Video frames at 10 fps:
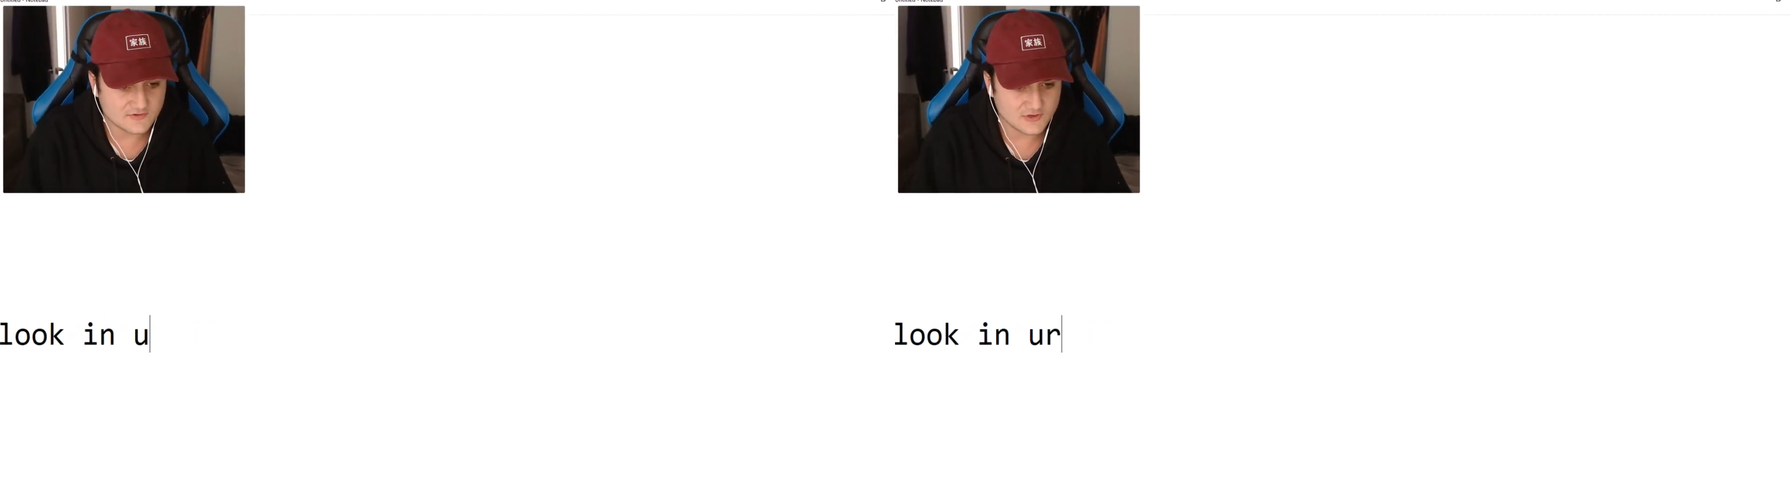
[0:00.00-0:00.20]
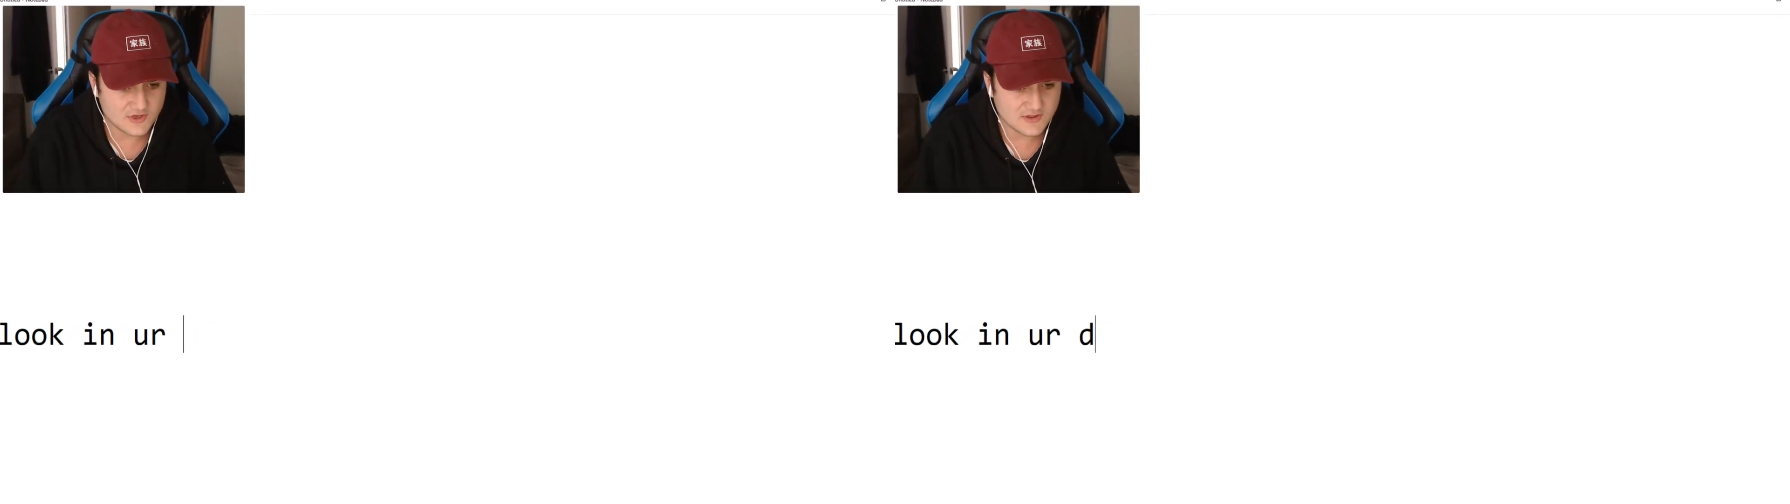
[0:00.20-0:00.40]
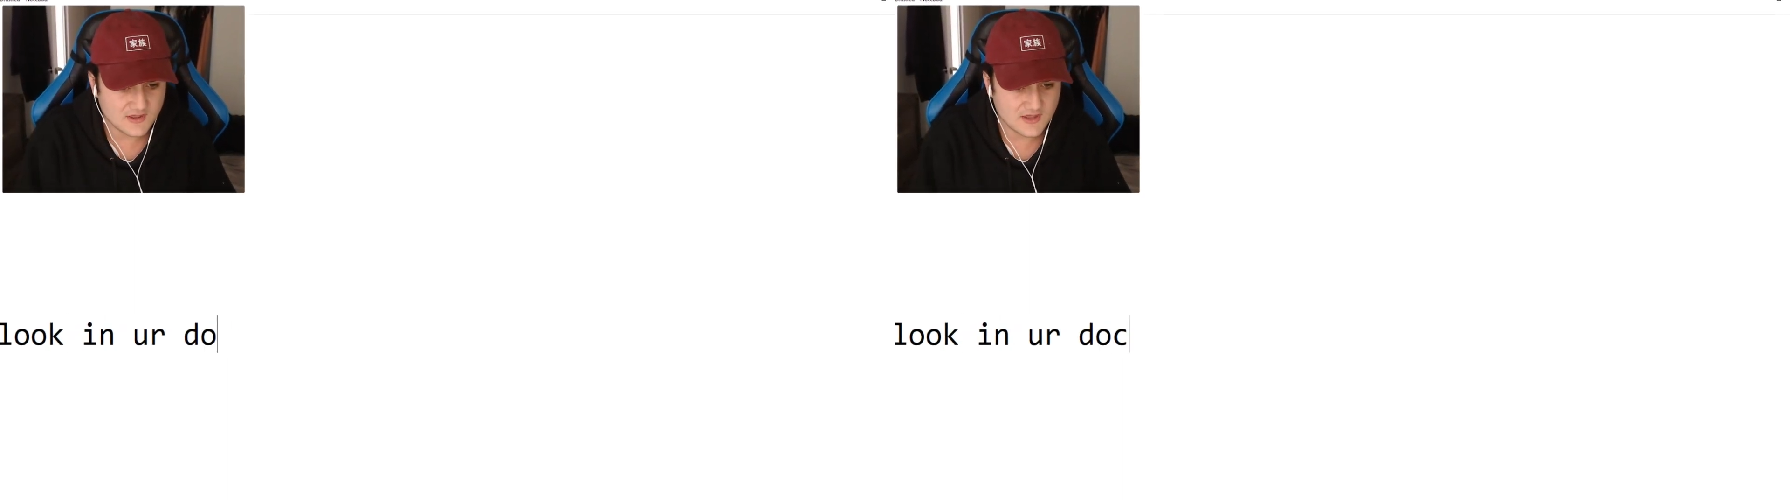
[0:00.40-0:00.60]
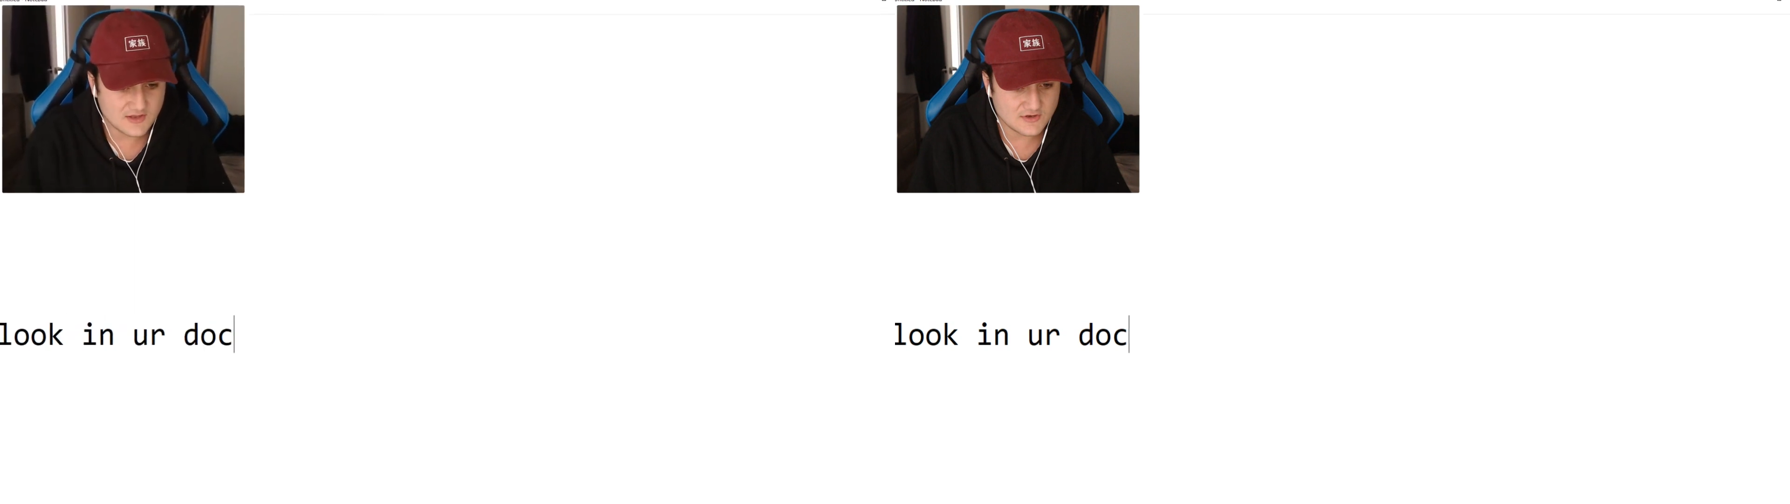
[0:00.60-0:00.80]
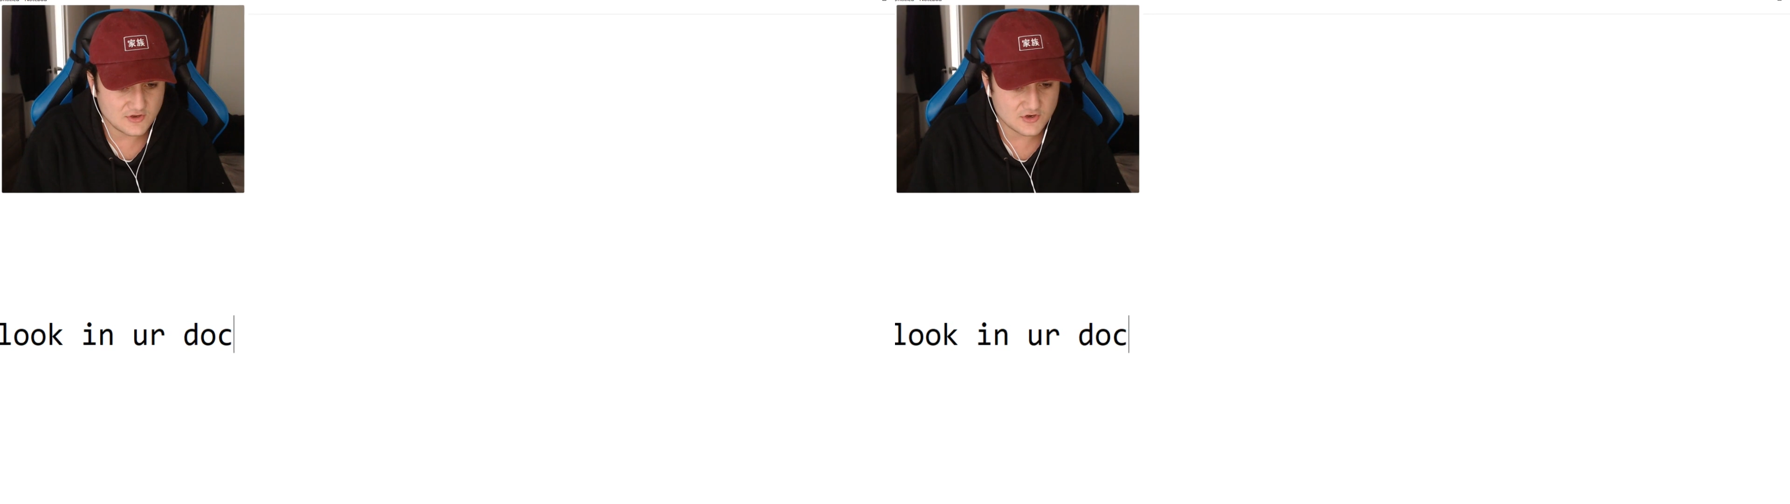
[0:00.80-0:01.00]
look
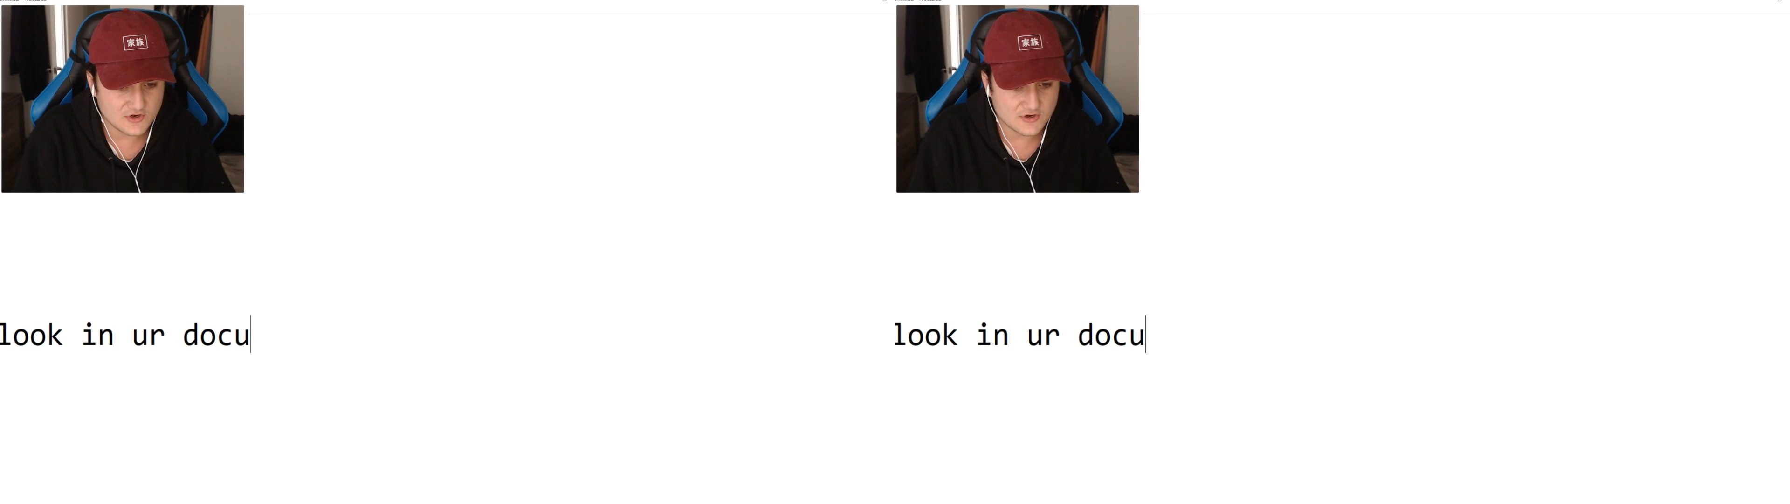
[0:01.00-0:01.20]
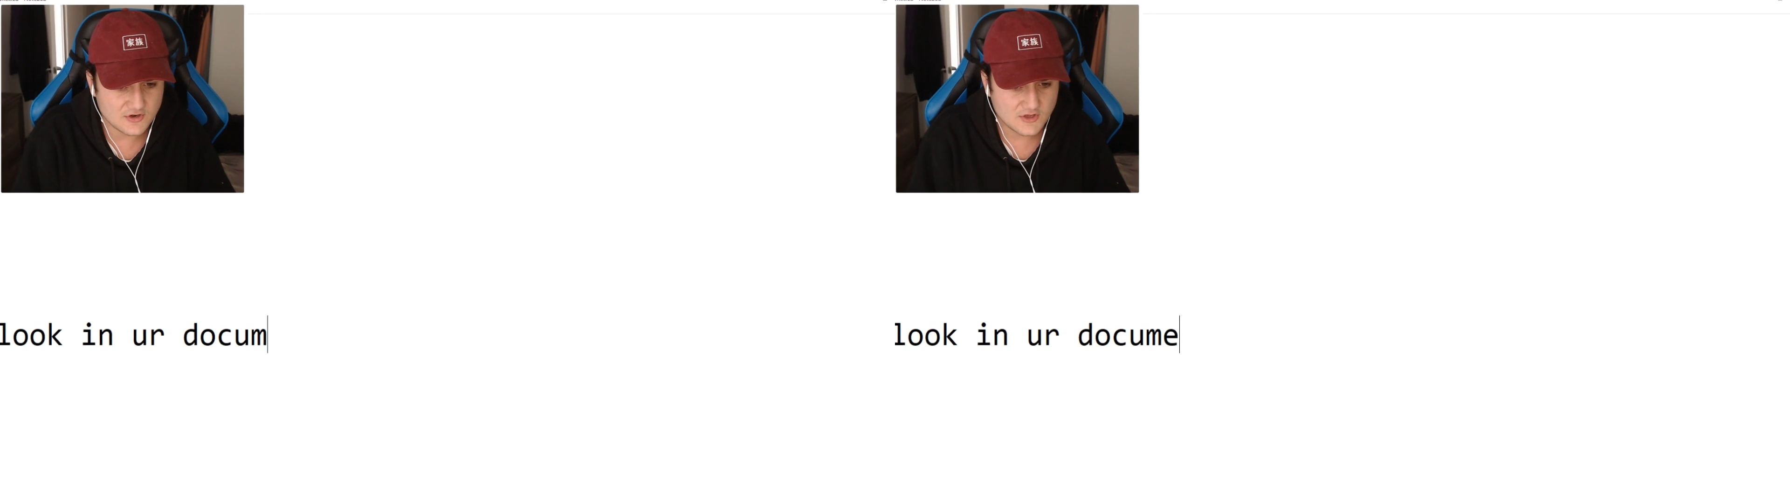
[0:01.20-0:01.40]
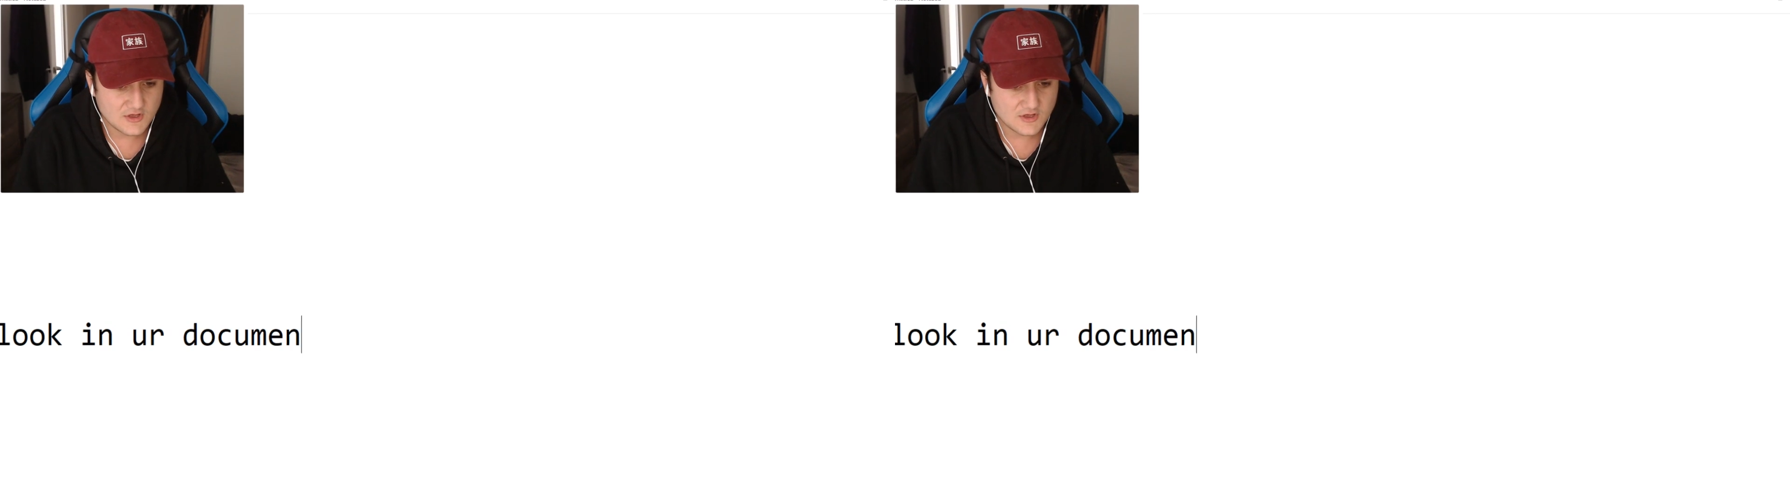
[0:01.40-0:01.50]
in your